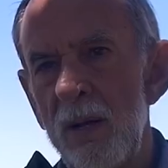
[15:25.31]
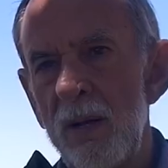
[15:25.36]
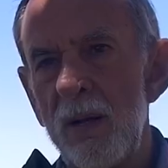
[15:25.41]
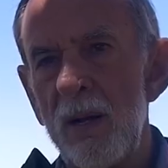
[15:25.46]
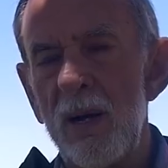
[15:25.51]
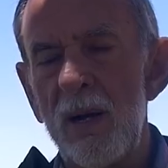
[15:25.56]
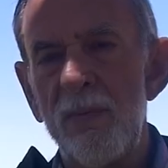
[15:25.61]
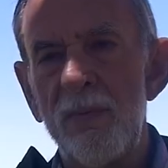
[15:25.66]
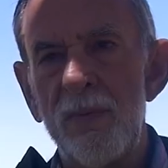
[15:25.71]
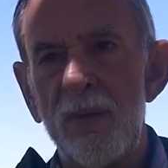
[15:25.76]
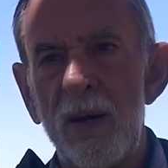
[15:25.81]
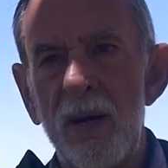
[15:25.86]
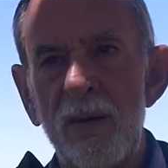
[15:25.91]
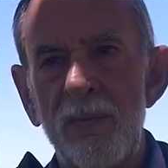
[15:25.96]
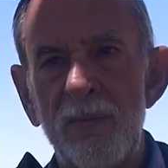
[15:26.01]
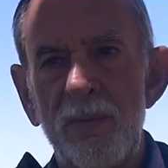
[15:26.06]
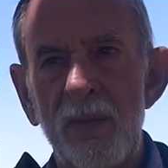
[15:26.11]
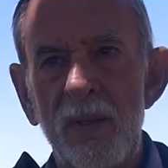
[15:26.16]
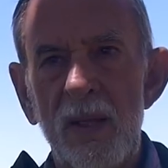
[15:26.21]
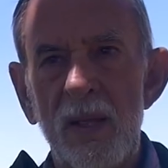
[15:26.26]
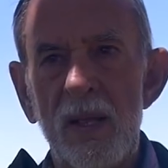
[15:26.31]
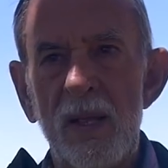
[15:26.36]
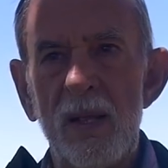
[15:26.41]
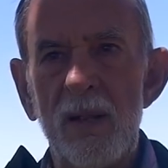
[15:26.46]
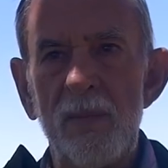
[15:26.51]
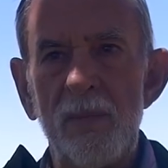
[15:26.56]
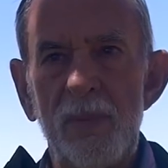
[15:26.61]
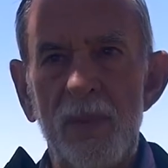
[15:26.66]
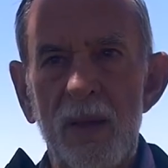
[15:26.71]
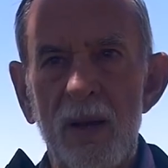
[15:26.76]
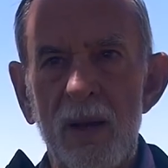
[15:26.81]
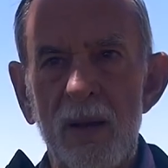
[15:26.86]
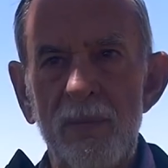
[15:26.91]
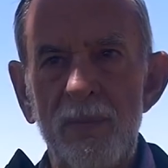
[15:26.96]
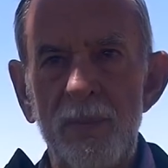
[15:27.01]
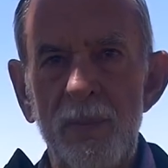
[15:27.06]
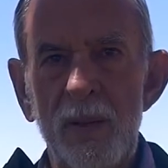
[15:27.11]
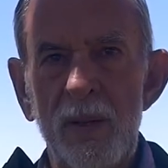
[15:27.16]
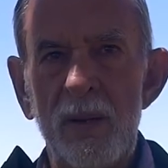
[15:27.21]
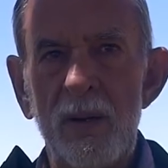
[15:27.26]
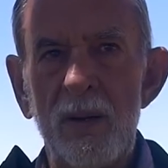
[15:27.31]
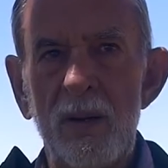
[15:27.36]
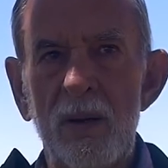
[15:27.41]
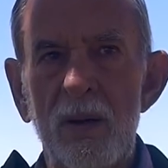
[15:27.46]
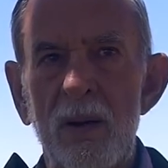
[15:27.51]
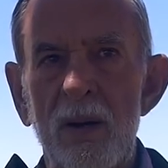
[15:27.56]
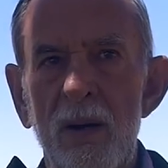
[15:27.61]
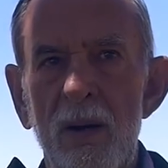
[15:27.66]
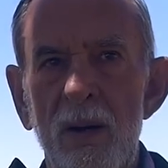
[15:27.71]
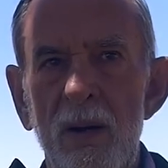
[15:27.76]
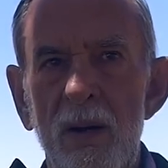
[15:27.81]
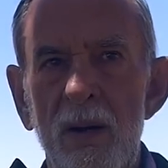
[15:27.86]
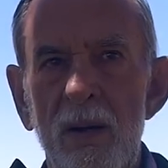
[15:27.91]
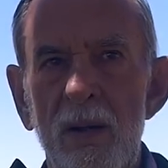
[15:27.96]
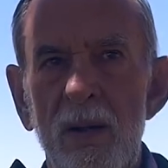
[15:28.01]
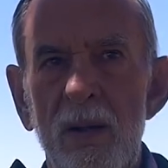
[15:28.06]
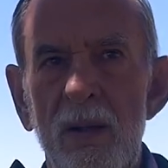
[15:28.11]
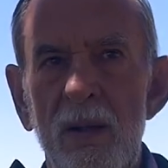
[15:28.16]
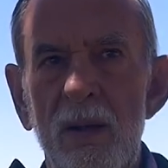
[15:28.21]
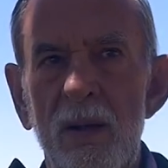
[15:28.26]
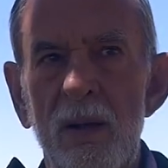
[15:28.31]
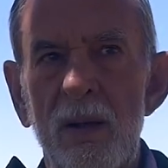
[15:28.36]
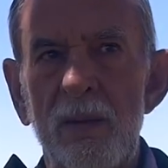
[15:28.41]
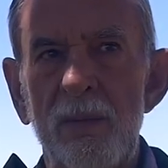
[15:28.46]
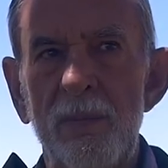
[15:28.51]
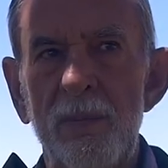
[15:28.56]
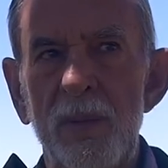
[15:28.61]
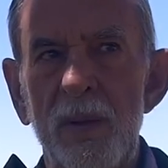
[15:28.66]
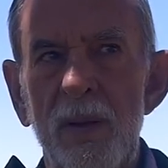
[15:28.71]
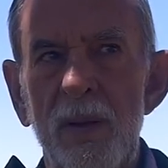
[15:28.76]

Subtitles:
I've been, and I